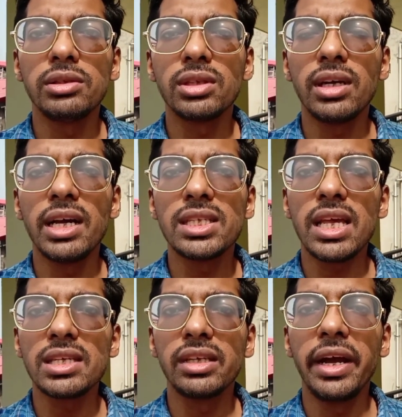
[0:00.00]
Also
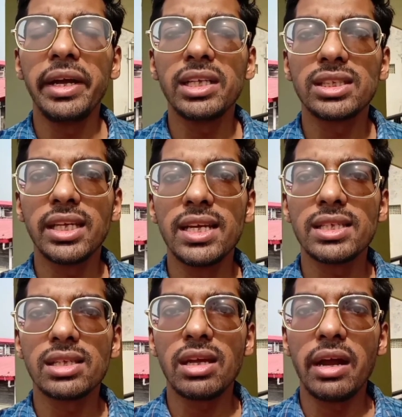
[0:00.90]
guys, as Niantic
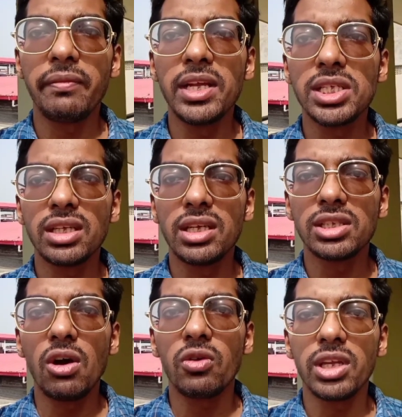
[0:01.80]
says, adventure
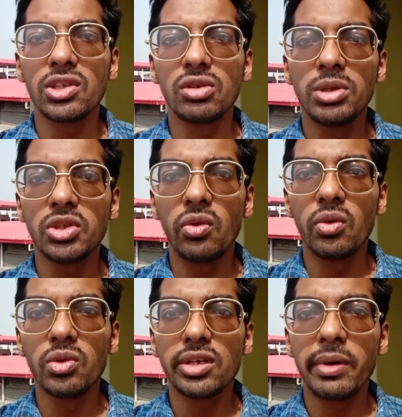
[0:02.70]
is out there, so be sure
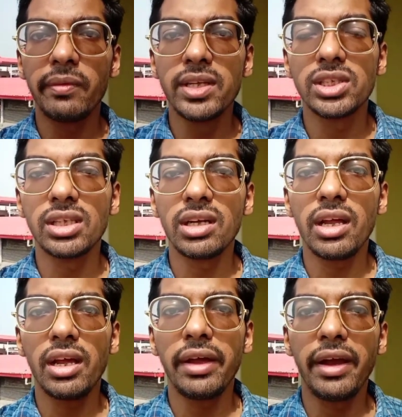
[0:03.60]
to do some
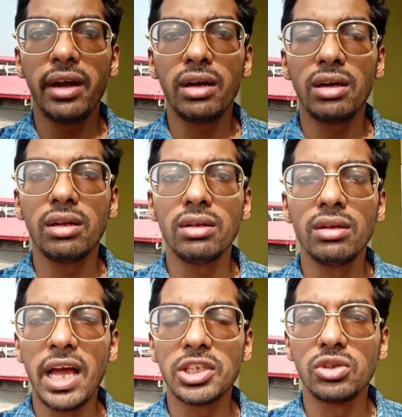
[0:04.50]
adventure and
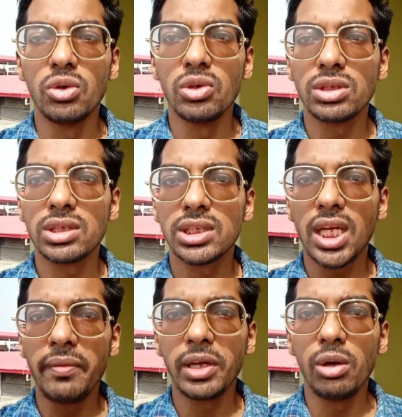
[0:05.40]
hatch those
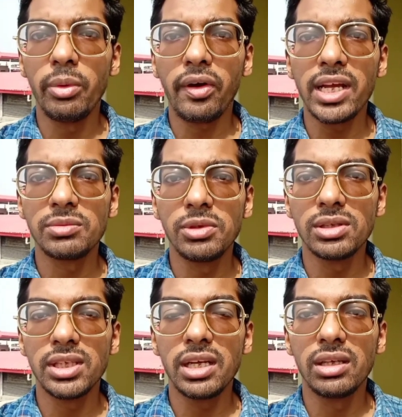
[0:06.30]
7 km eggs,
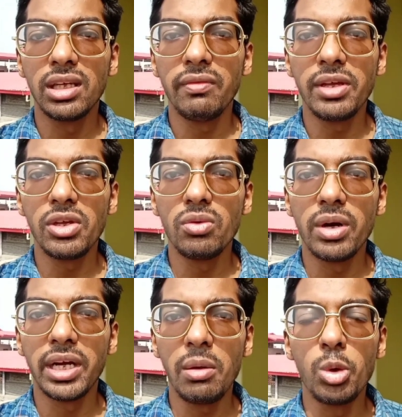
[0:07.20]
because they are giving
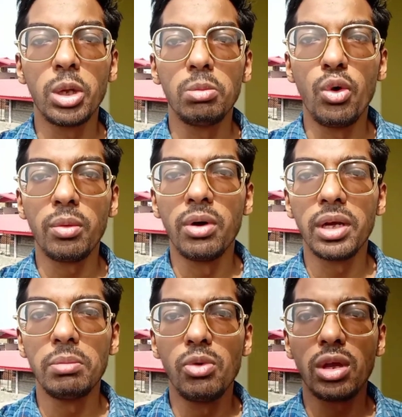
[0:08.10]
you a debuting
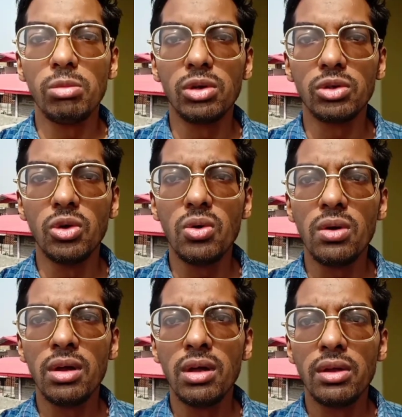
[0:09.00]
Pokemon in Pokemon
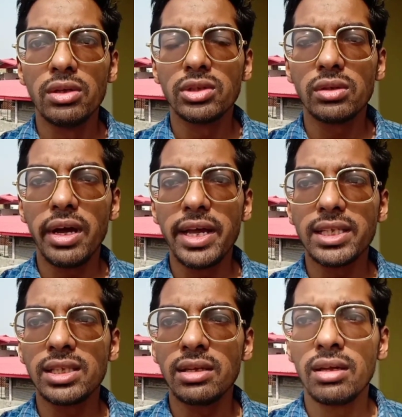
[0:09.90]
Go. So
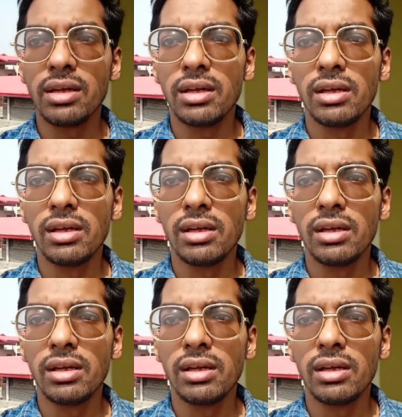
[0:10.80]
guys,